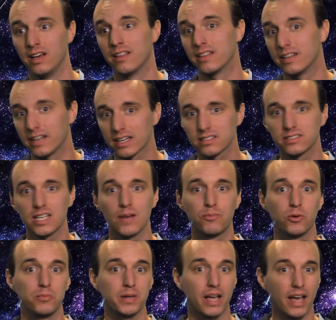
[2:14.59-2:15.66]
the next step
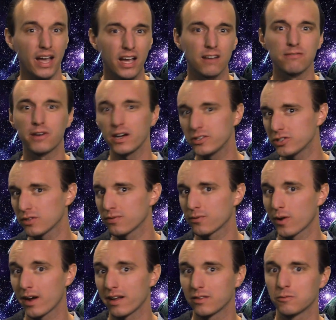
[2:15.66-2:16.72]
would be, hey, invite your
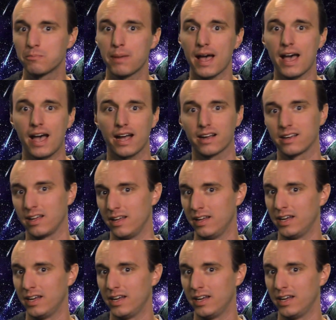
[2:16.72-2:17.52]
friends back